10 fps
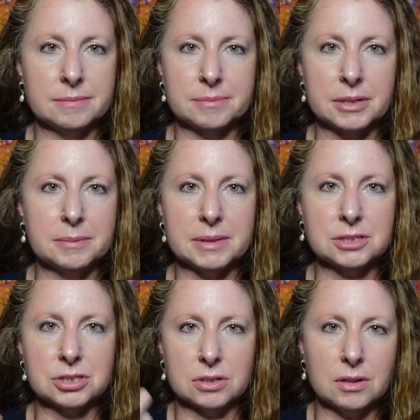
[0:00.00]
pretty
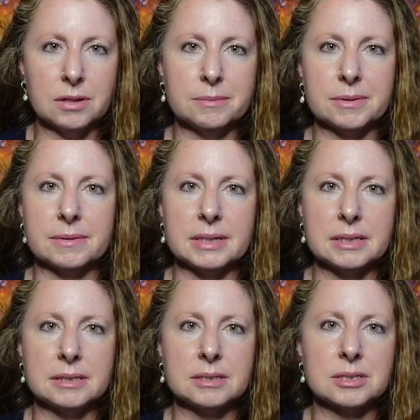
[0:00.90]
much all the
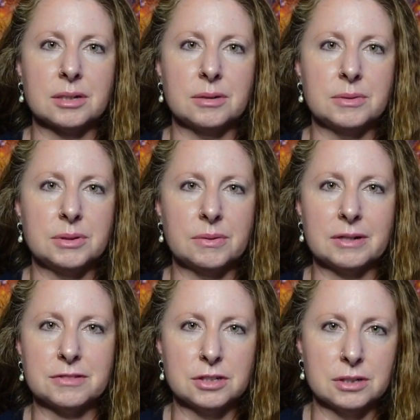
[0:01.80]
meridians. So you don't
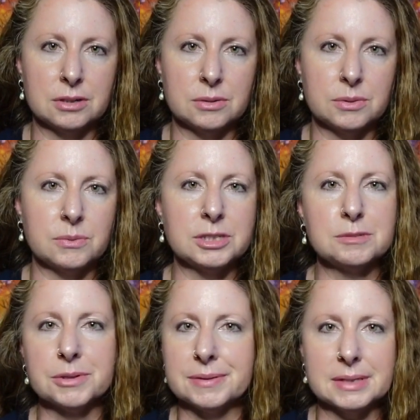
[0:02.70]
have to know which
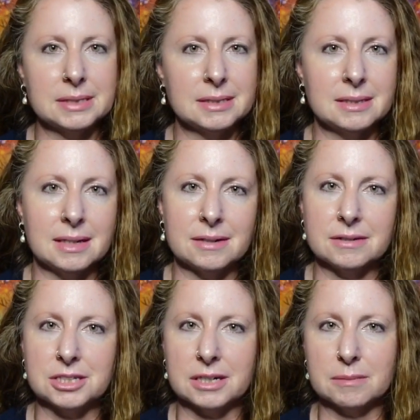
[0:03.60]
meridian the
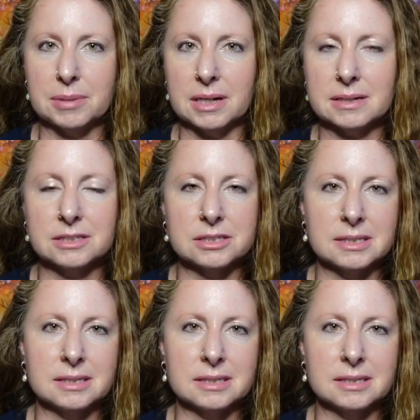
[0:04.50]
energetic blockage is